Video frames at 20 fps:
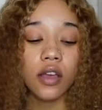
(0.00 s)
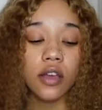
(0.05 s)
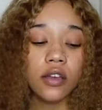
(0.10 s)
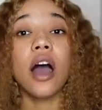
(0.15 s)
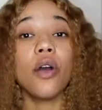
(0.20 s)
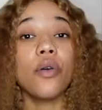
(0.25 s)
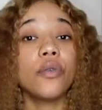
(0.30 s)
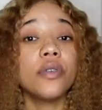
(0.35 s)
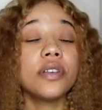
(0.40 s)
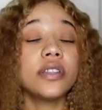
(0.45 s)

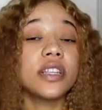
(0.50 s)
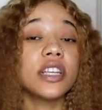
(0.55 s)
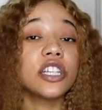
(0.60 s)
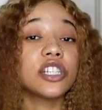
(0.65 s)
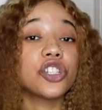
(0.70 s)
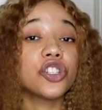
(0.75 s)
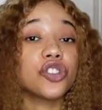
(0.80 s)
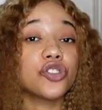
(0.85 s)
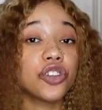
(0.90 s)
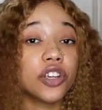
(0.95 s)
I was
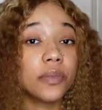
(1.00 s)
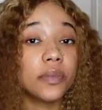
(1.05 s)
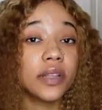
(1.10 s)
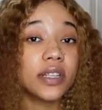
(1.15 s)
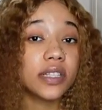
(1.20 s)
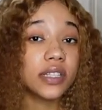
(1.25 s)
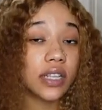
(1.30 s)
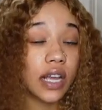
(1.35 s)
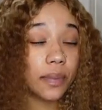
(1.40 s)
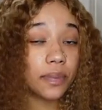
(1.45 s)

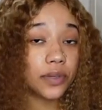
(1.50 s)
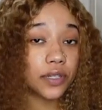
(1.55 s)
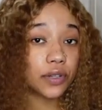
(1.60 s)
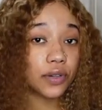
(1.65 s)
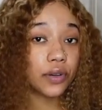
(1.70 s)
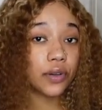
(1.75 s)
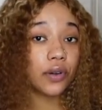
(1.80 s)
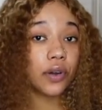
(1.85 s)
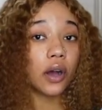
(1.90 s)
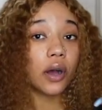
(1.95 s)
extremely
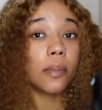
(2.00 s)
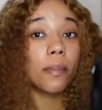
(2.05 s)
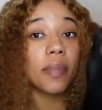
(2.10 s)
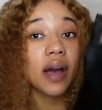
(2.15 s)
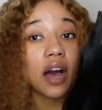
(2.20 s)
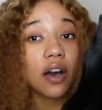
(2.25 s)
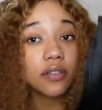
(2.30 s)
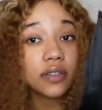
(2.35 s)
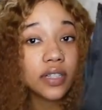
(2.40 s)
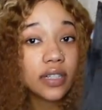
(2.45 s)
skeptical
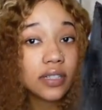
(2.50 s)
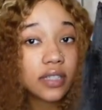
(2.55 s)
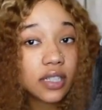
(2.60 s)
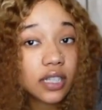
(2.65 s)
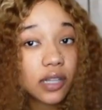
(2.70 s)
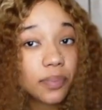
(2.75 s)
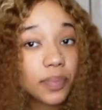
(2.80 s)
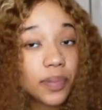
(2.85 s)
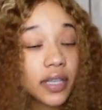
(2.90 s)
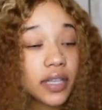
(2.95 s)
about these
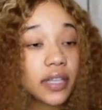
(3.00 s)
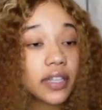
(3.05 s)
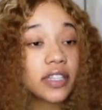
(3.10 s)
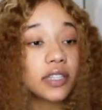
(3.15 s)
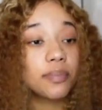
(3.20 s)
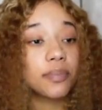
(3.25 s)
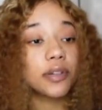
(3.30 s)
clip-ins,